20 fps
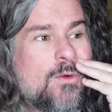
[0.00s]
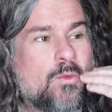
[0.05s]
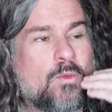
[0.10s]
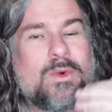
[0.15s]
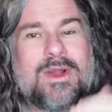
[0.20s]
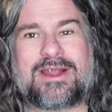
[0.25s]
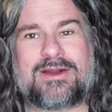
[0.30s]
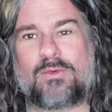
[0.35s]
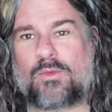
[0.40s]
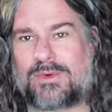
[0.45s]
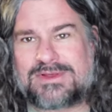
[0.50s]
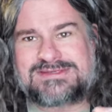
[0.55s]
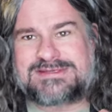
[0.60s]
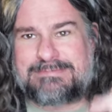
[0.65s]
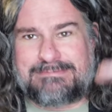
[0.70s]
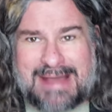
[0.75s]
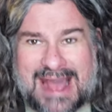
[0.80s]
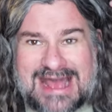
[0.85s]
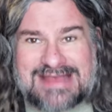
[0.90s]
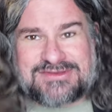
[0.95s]
where it
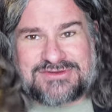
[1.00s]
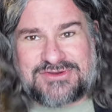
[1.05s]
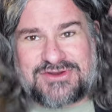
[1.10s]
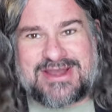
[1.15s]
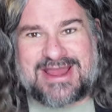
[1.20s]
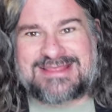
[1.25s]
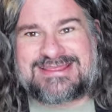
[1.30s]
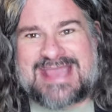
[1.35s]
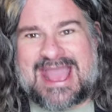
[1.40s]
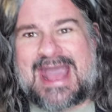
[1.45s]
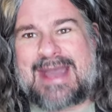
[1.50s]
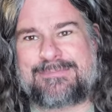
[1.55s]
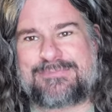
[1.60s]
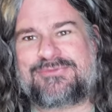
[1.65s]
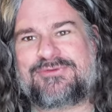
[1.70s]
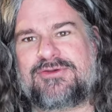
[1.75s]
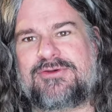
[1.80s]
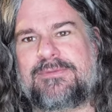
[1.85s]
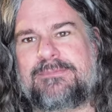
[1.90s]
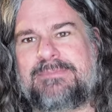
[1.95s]
wasn't mastered at the
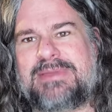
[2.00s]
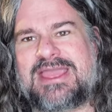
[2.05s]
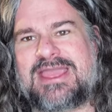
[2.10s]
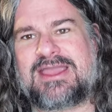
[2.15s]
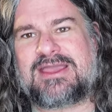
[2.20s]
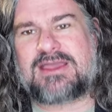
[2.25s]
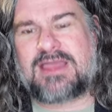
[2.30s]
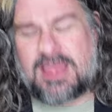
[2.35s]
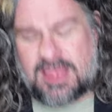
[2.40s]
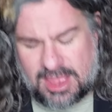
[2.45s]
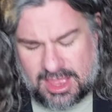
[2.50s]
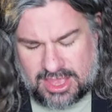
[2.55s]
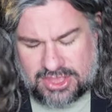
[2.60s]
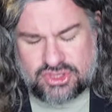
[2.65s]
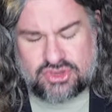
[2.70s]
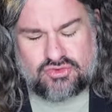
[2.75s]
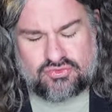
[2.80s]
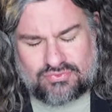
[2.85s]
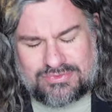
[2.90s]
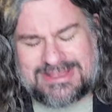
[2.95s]
absolute peak,
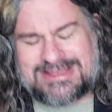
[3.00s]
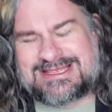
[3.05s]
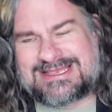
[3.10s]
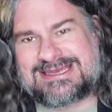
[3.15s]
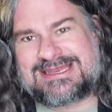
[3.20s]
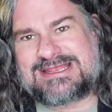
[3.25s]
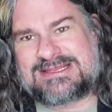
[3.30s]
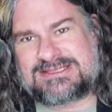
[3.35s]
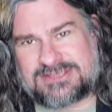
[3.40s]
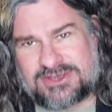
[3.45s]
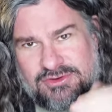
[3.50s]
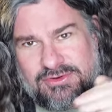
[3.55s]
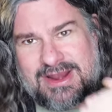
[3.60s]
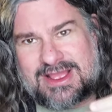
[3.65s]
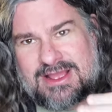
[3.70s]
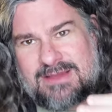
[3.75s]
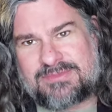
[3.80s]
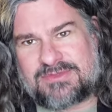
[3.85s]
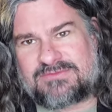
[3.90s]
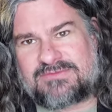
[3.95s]
you really need to
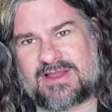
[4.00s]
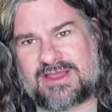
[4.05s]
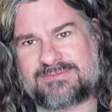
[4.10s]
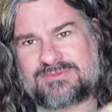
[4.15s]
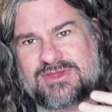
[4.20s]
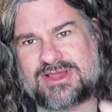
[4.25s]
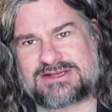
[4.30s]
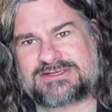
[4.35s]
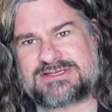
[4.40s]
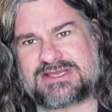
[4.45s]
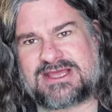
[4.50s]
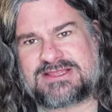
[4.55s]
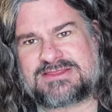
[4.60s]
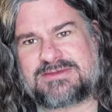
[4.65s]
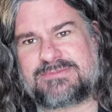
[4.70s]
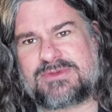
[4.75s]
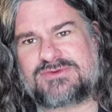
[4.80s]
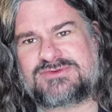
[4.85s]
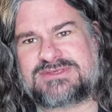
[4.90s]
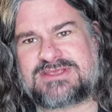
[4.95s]
crank up the volume to actually get
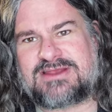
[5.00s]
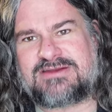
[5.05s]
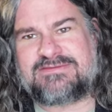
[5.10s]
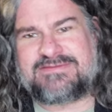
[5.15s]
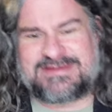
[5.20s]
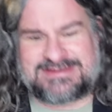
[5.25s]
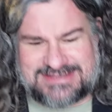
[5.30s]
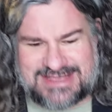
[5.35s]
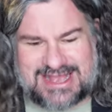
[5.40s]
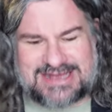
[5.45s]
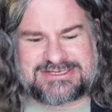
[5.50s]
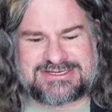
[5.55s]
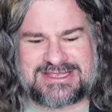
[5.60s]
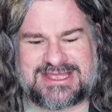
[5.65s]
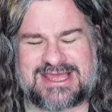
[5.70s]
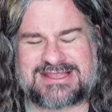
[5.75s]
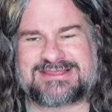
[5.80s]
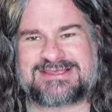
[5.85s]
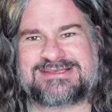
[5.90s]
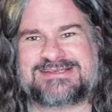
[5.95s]
the most out of it, to actually
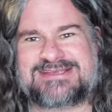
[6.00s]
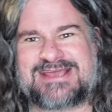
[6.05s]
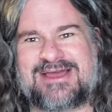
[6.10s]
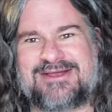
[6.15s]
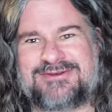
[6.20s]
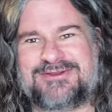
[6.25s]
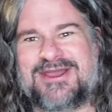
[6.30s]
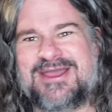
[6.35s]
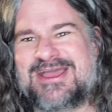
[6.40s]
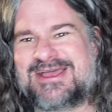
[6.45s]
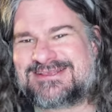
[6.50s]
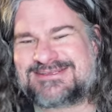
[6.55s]
get the sound.